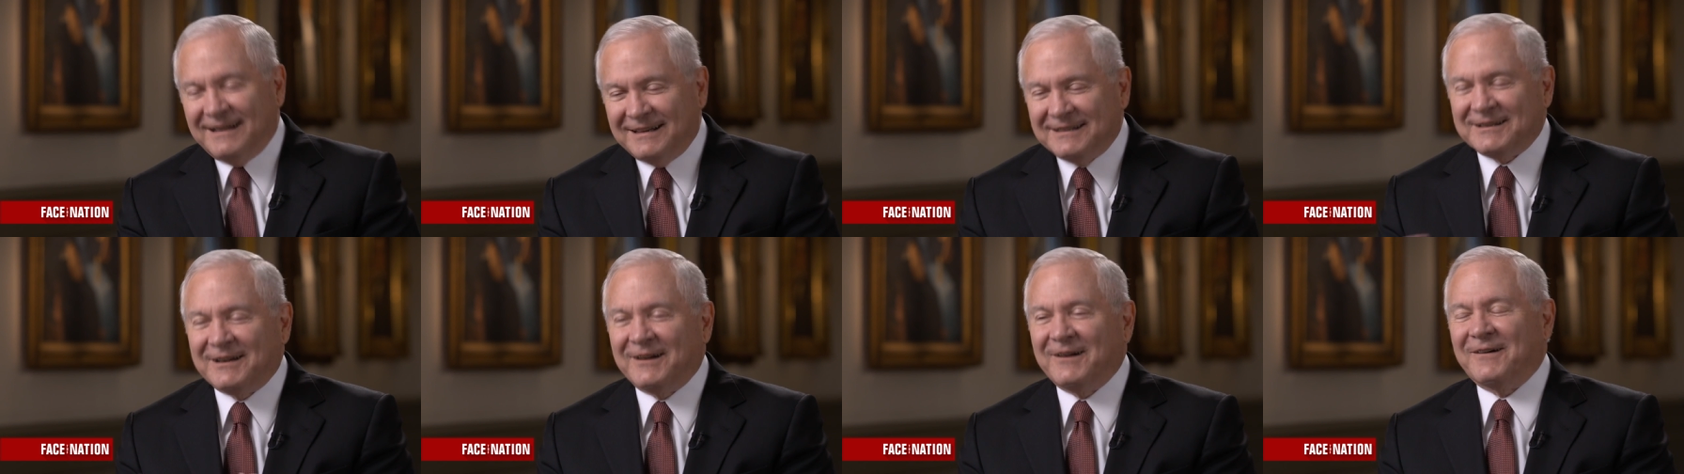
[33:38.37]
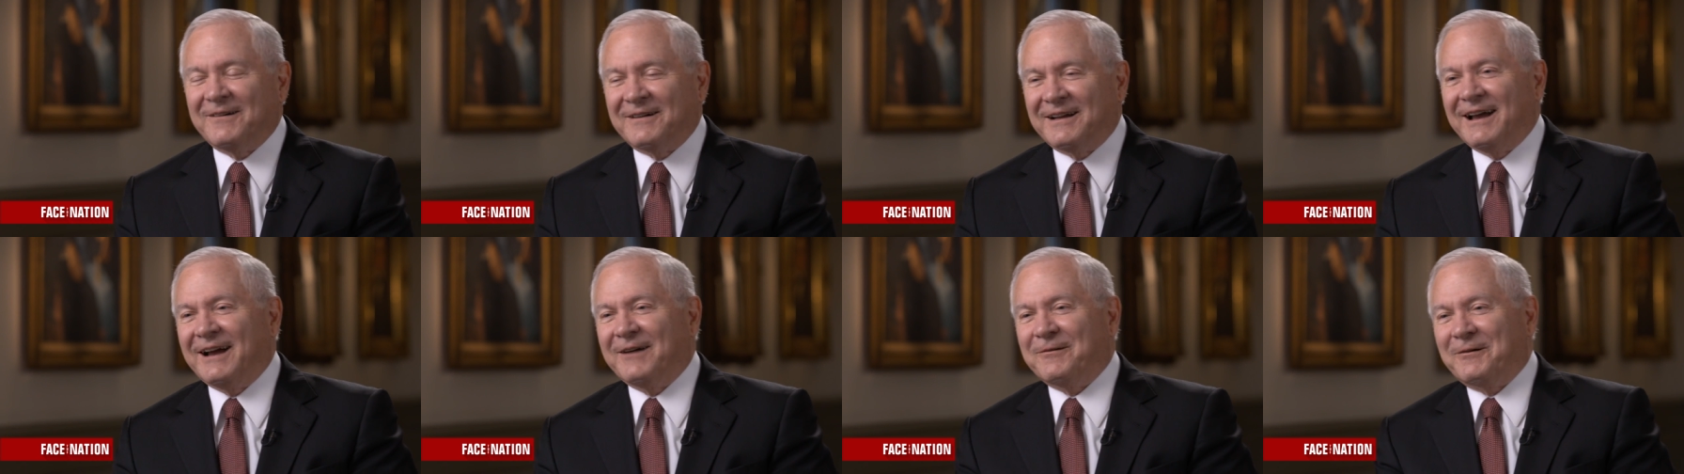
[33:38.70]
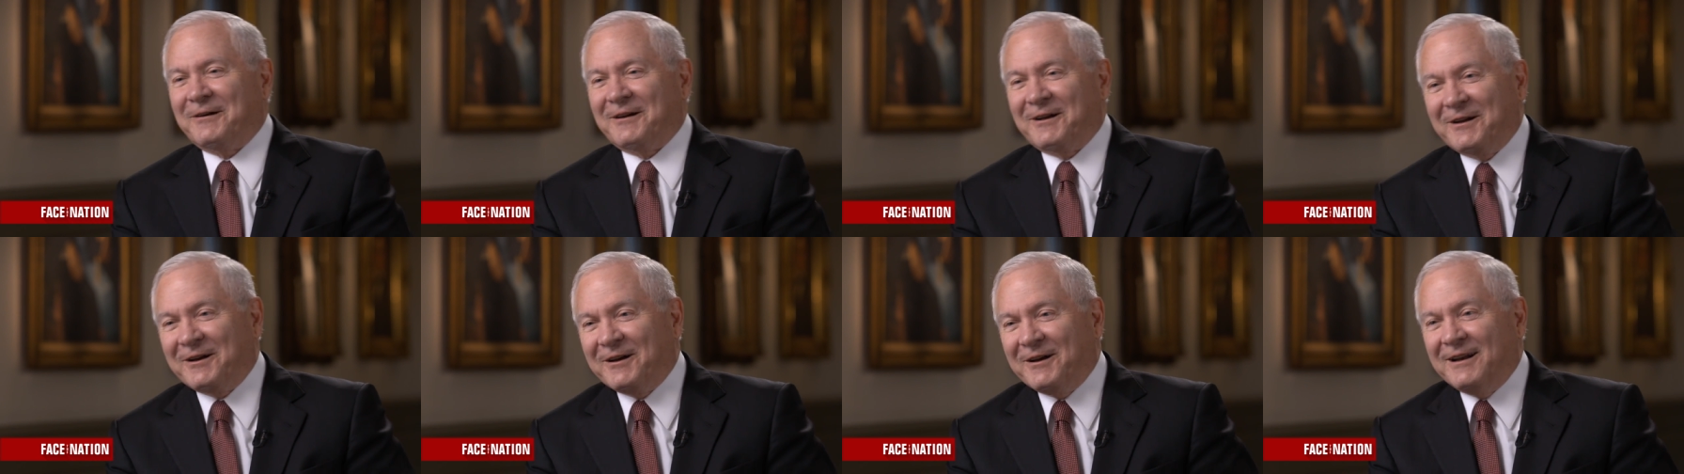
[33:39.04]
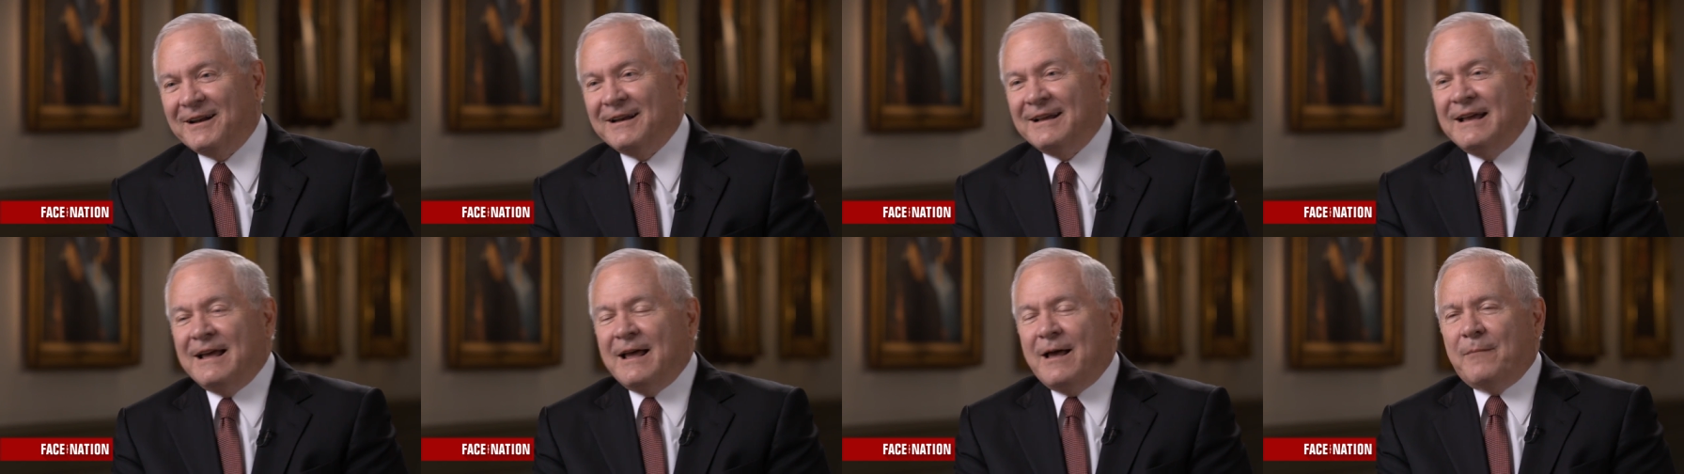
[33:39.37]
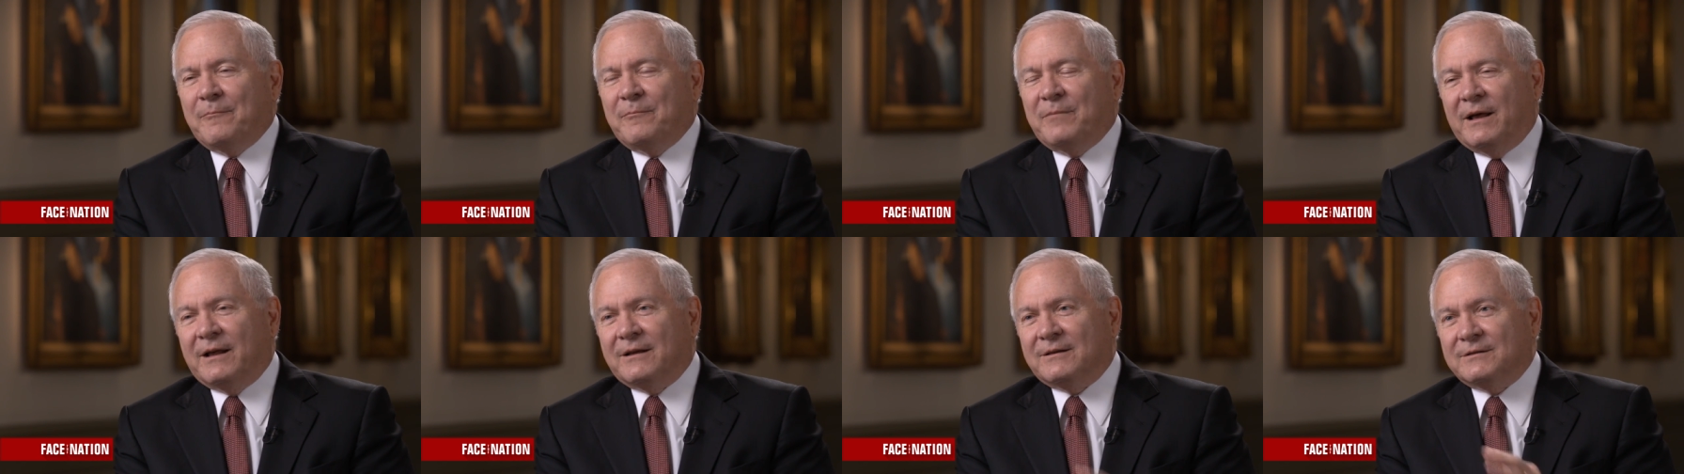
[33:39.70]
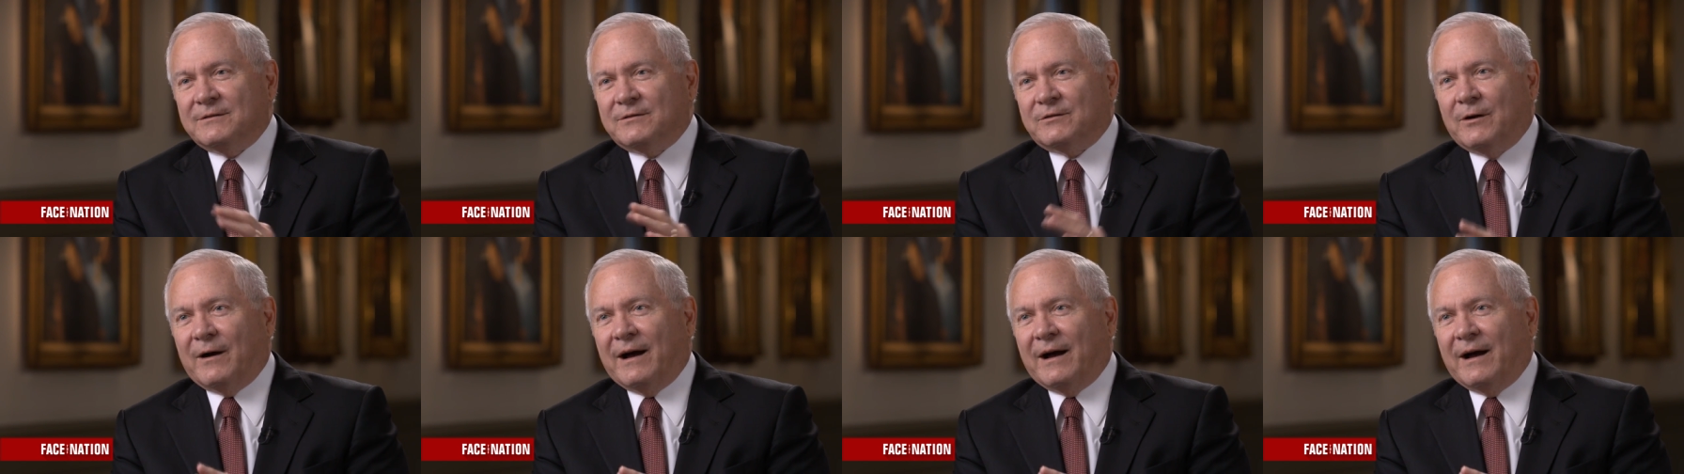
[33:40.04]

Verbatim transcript: I said, okay, we're good. But,